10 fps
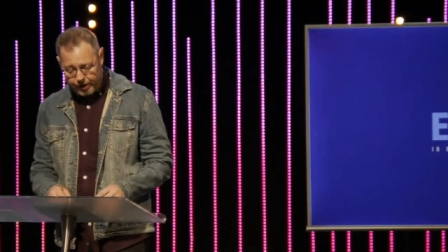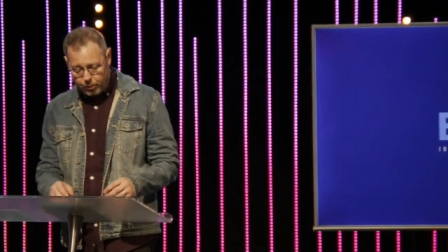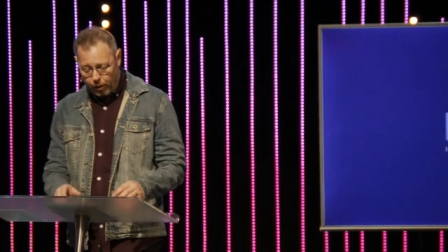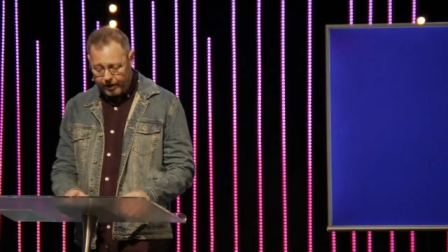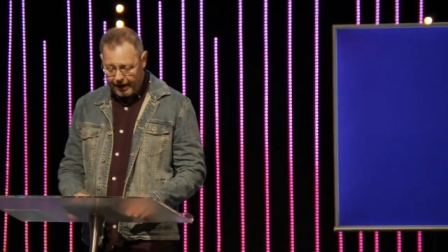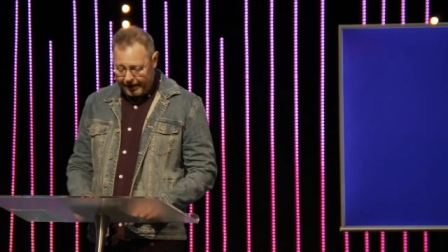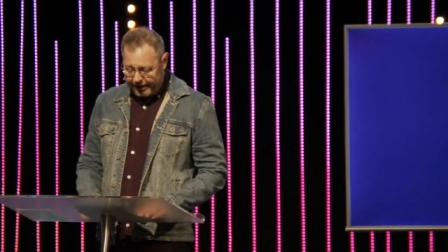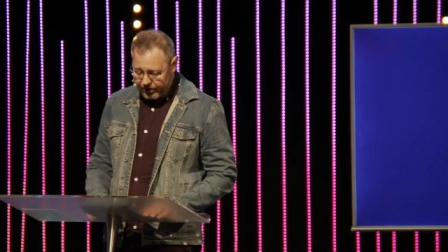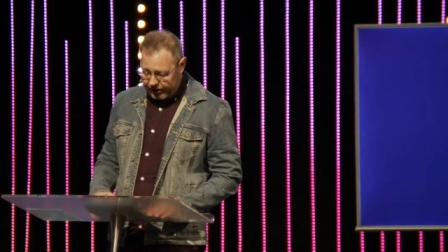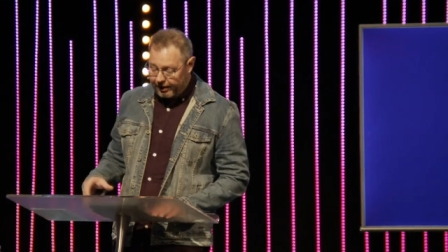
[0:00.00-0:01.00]
with his word.
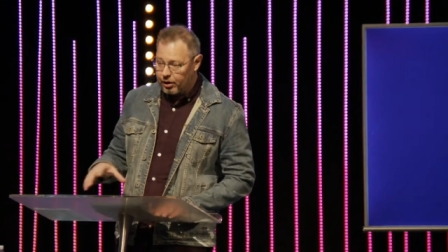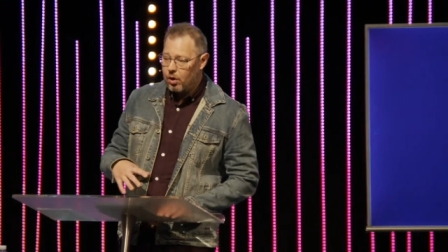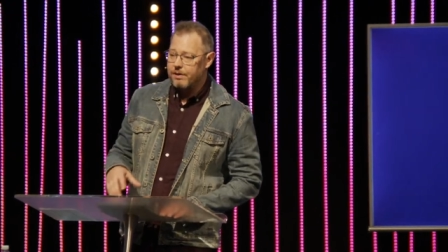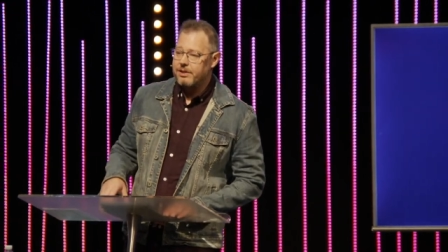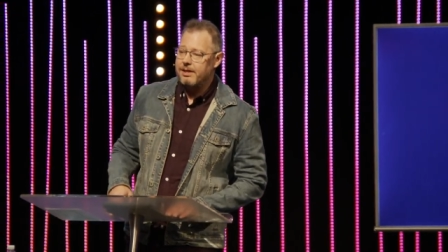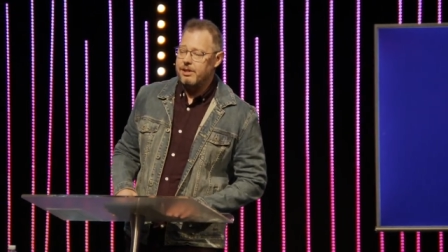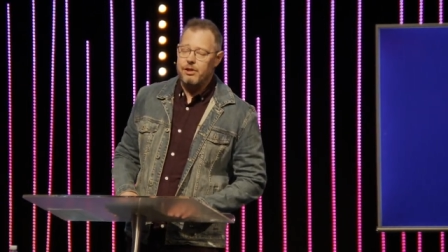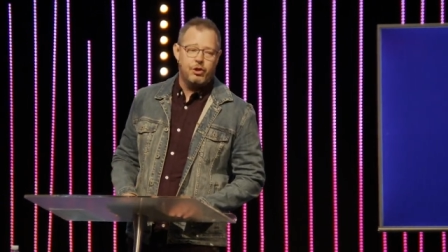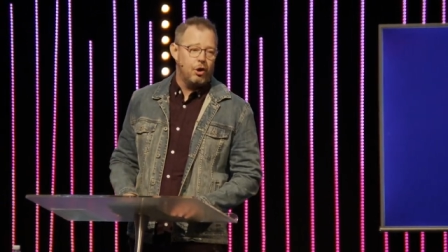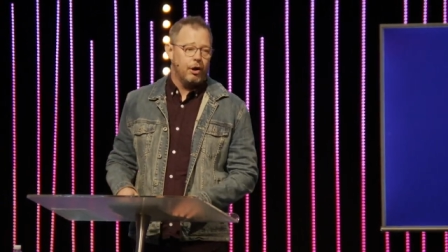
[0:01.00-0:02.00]
You see, the context
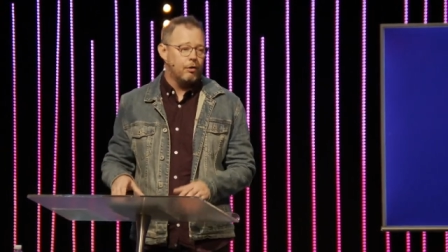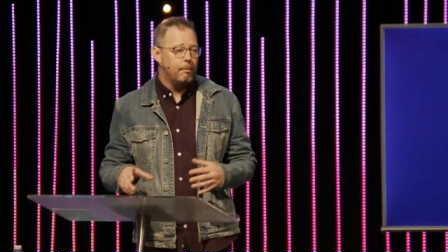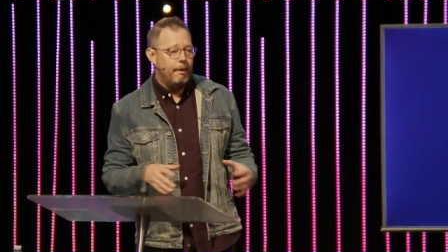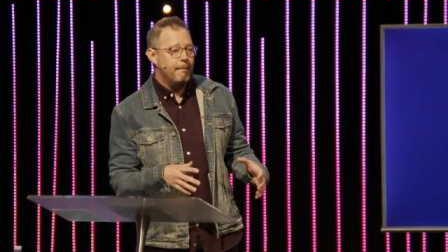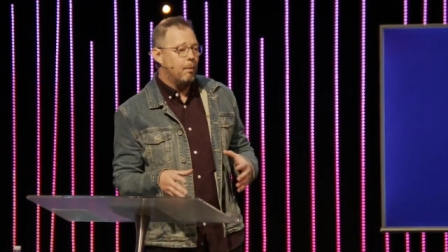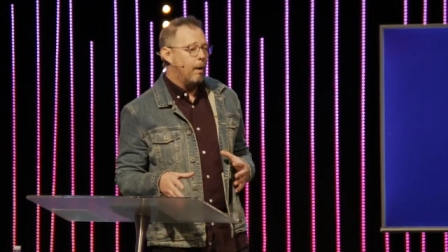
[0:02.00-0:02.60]
here is you got to remember